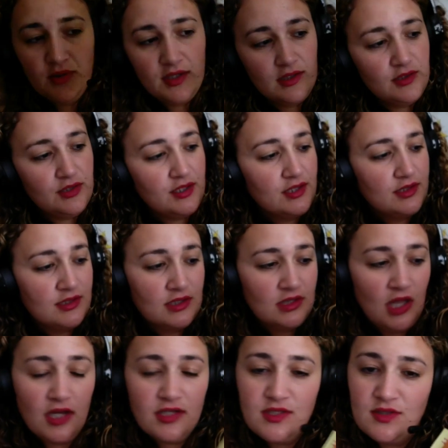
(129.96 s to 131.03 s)
and look at the
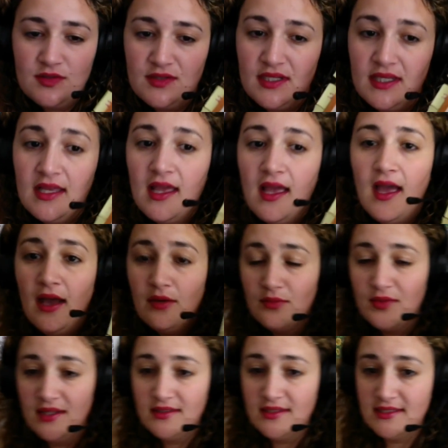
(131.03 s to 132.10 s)
glossary and
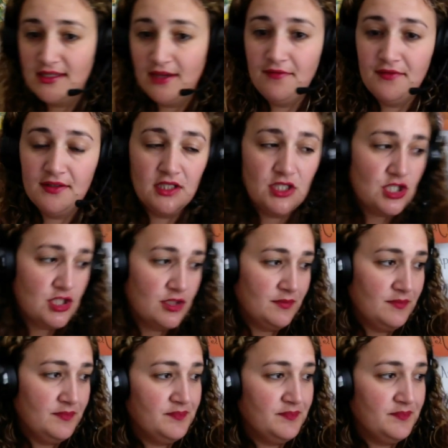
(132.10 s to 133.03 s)
read the definition.